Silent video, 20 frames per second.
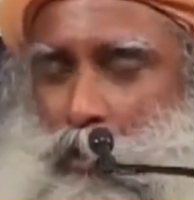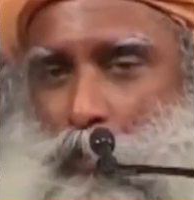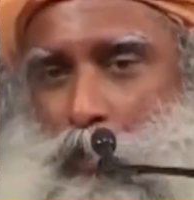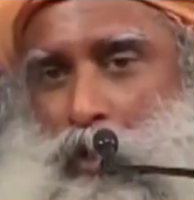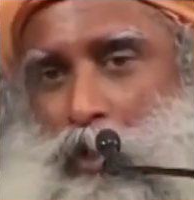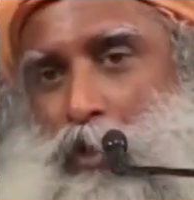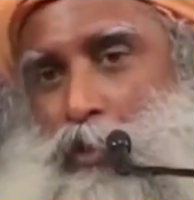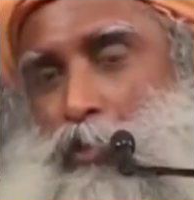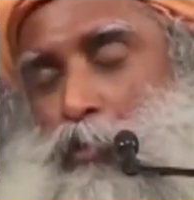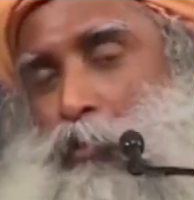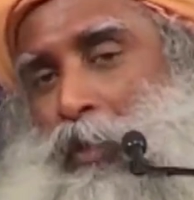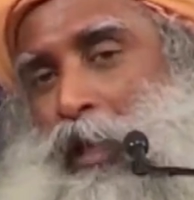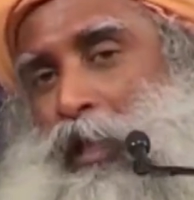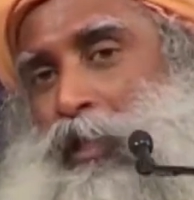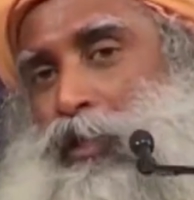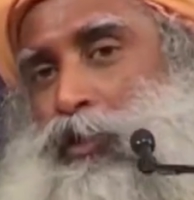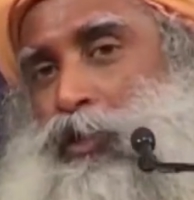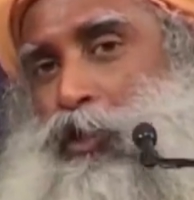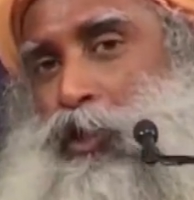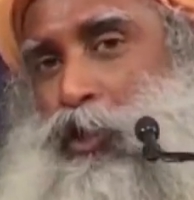Whether you
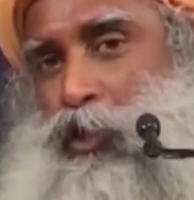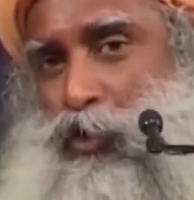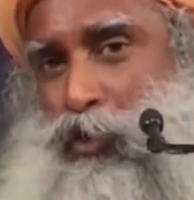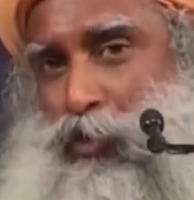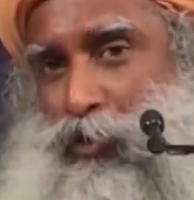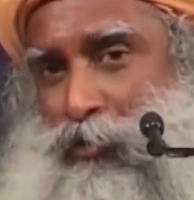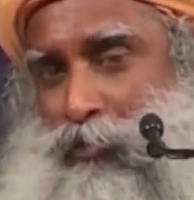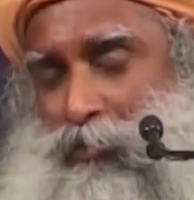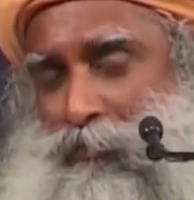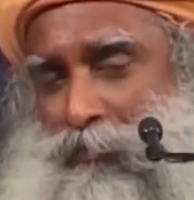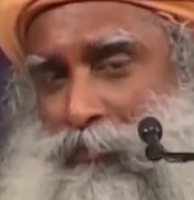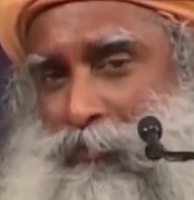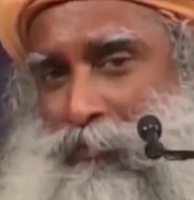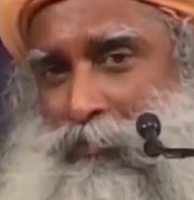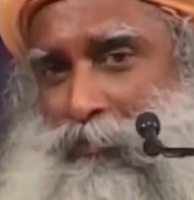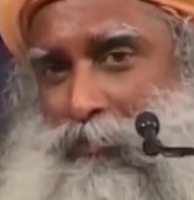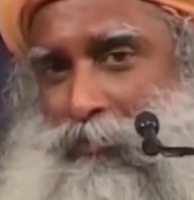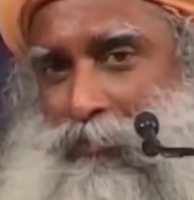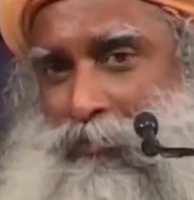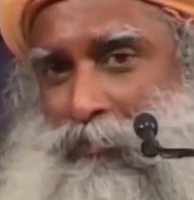manage a kitchen
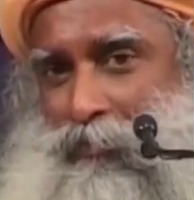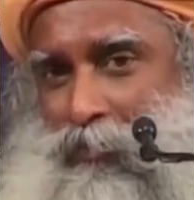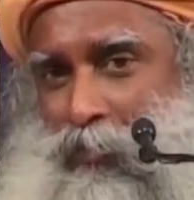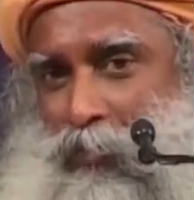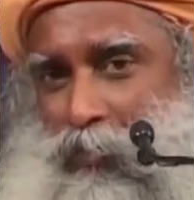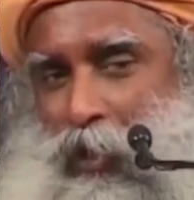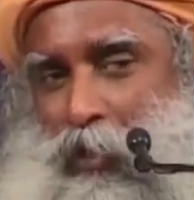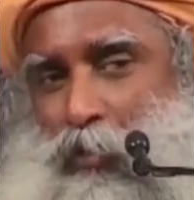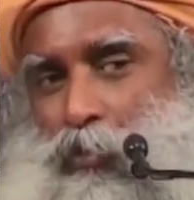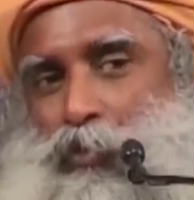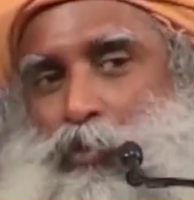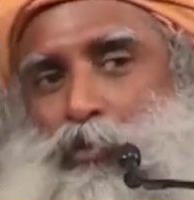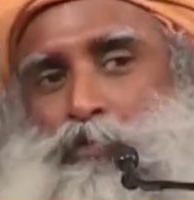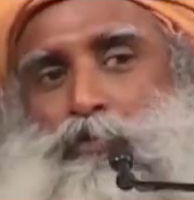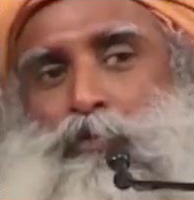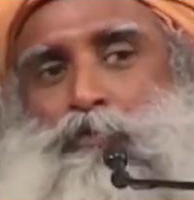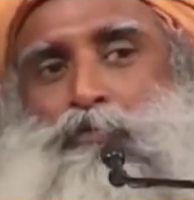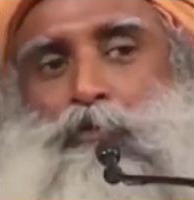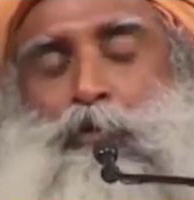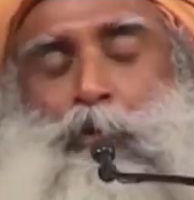where you cook
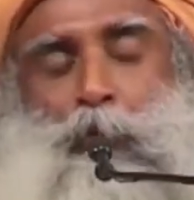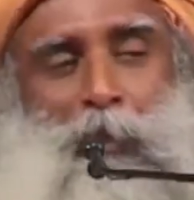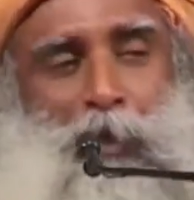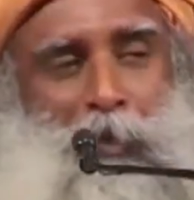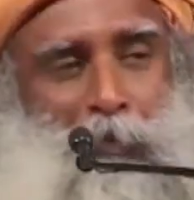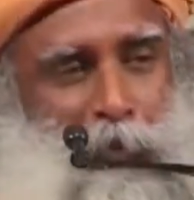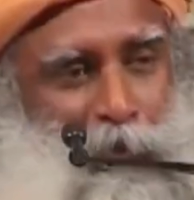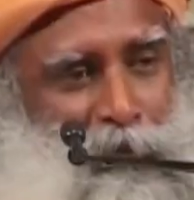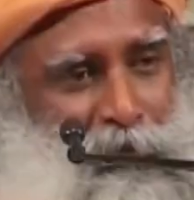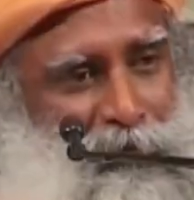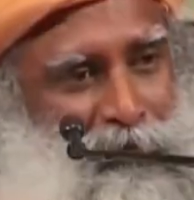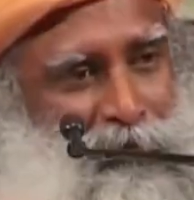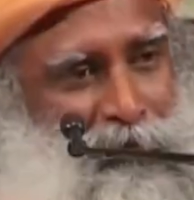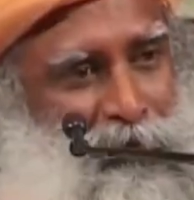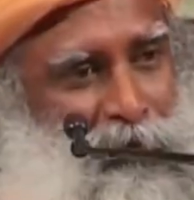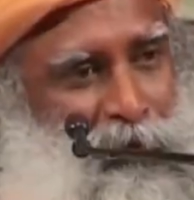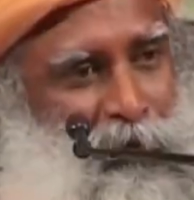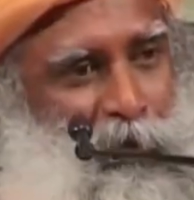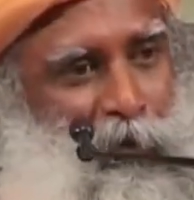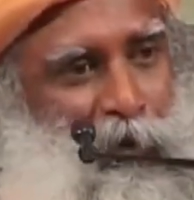for four people,
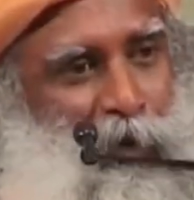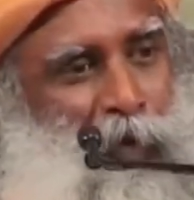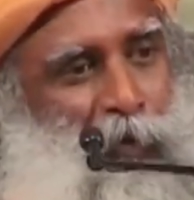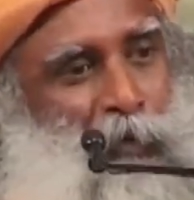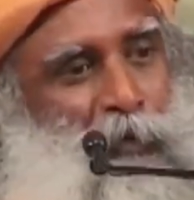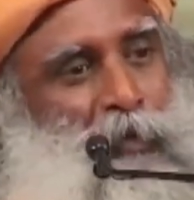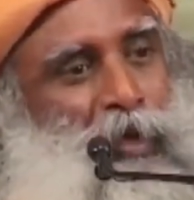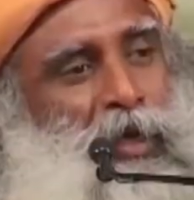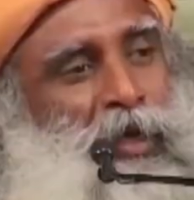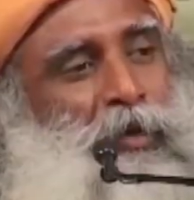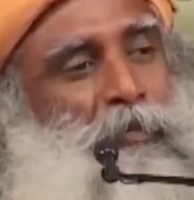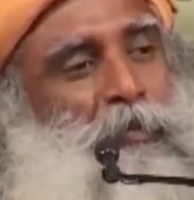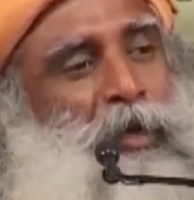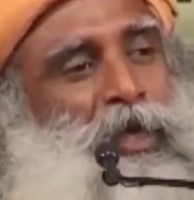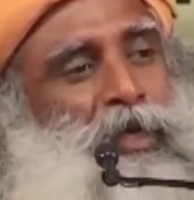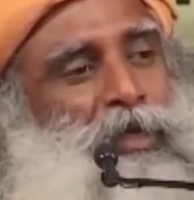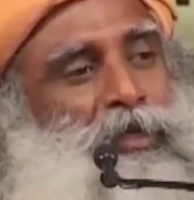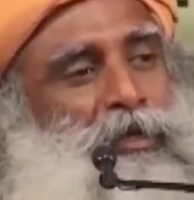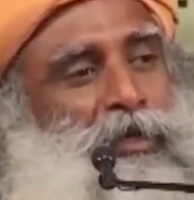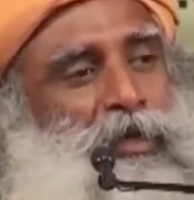or you
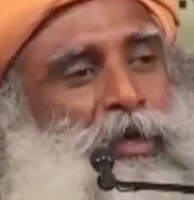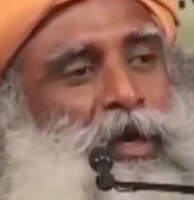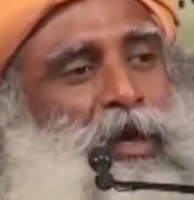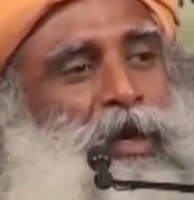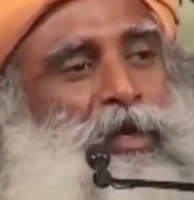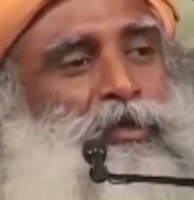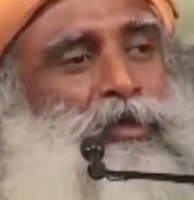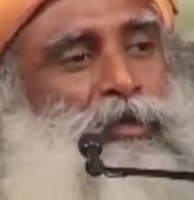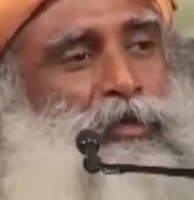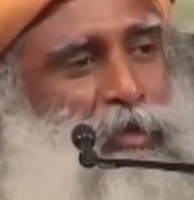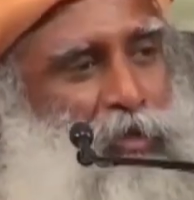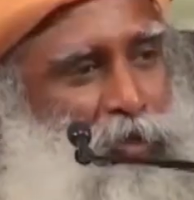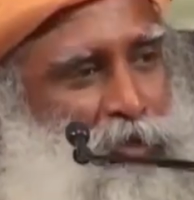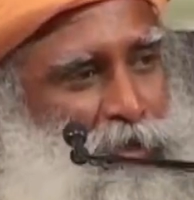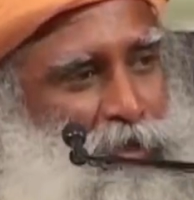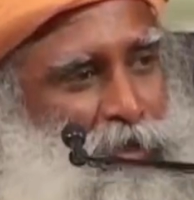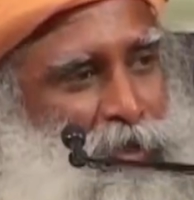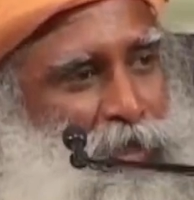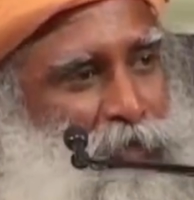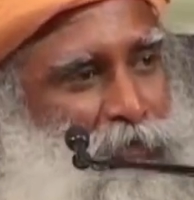manage a large
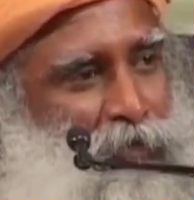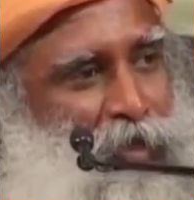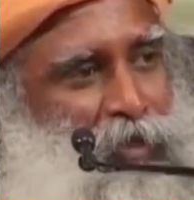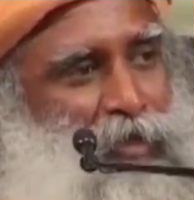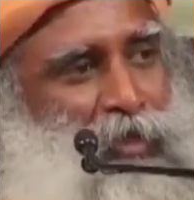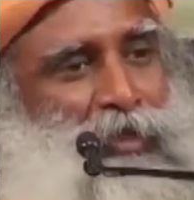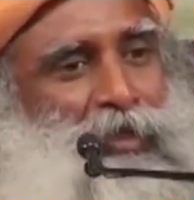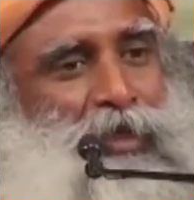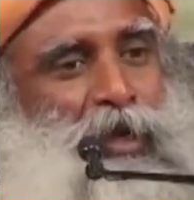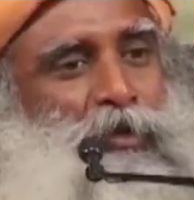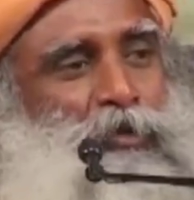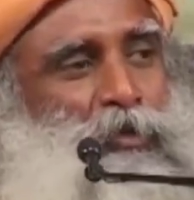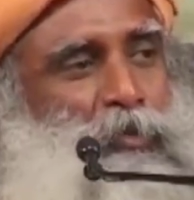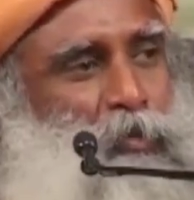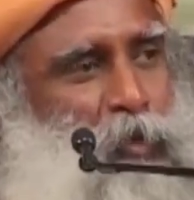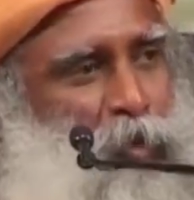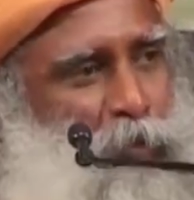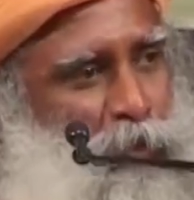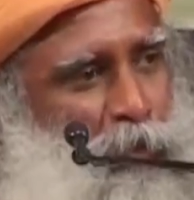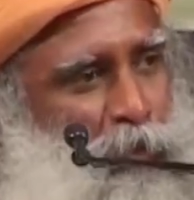industry where
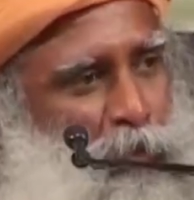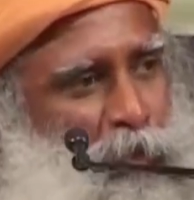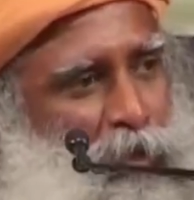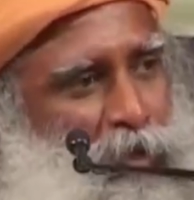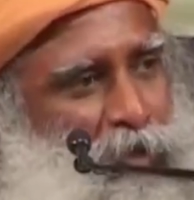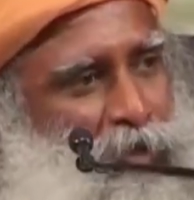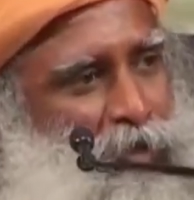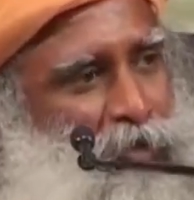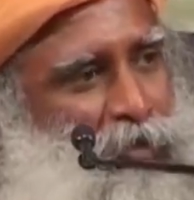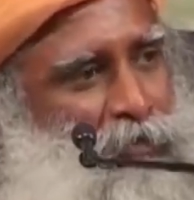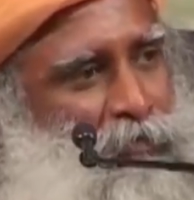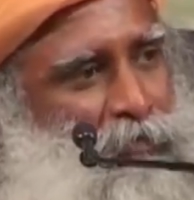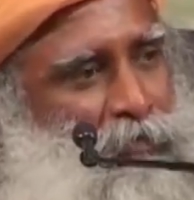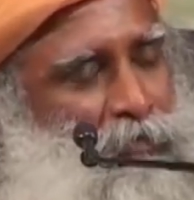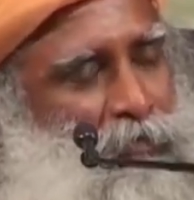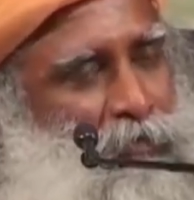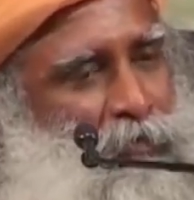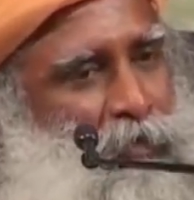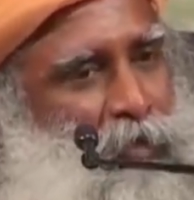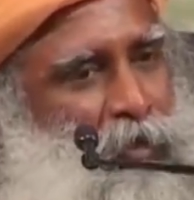10,000 people work,
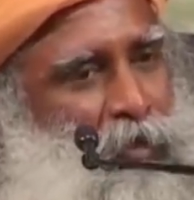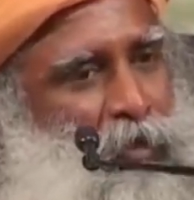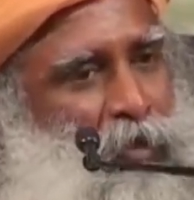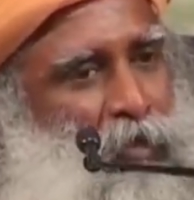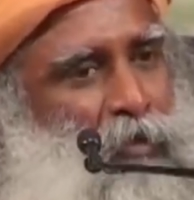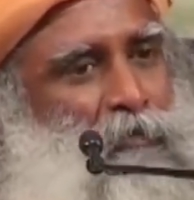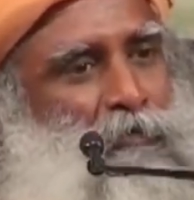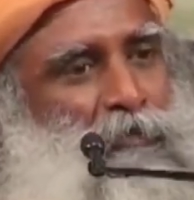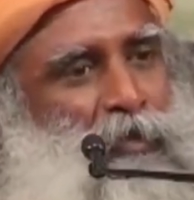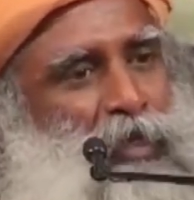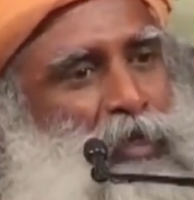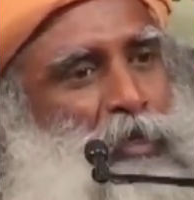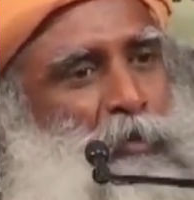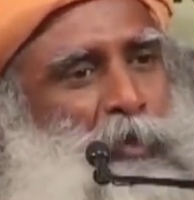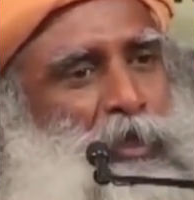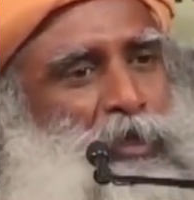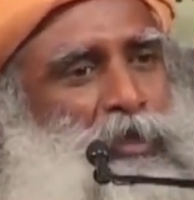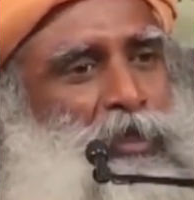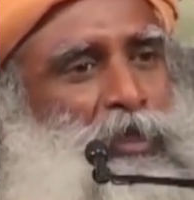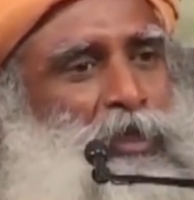
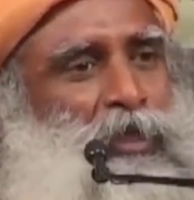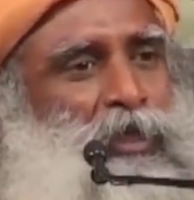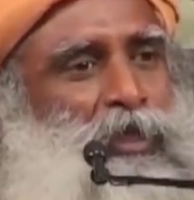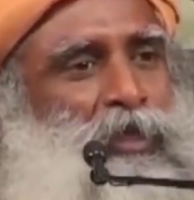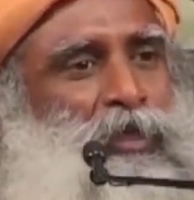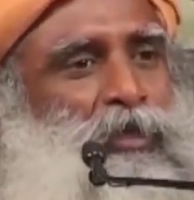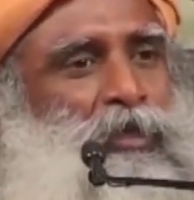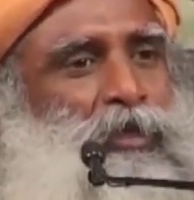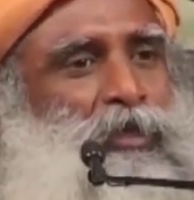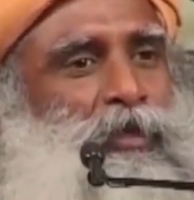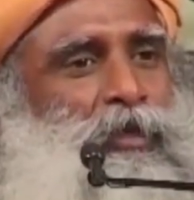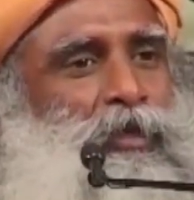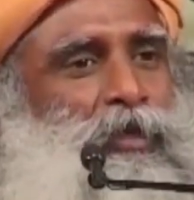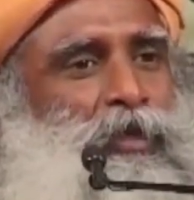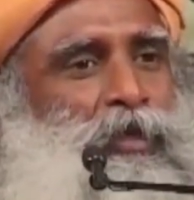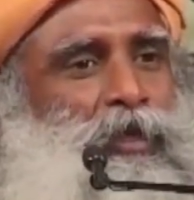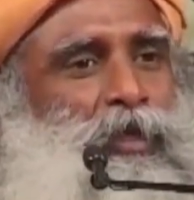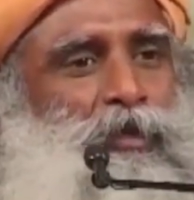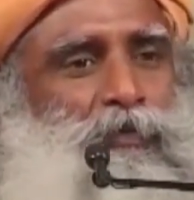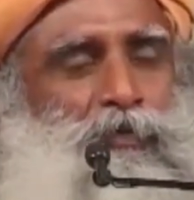fundamentally,
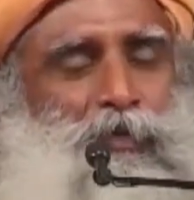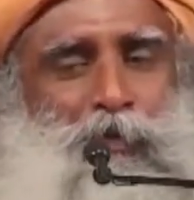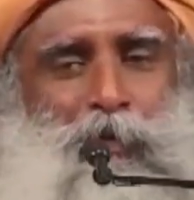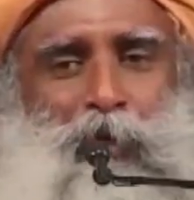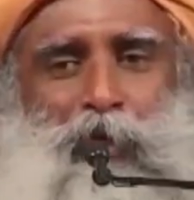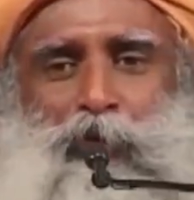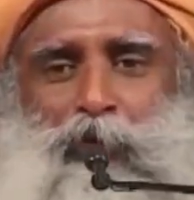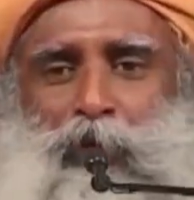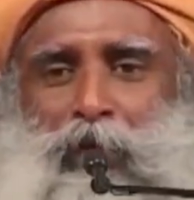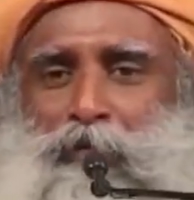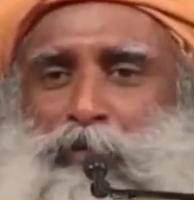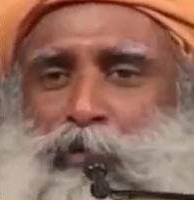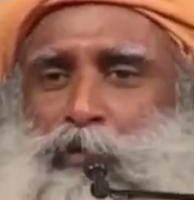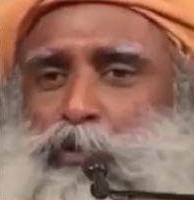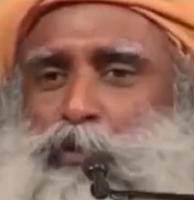if you want to have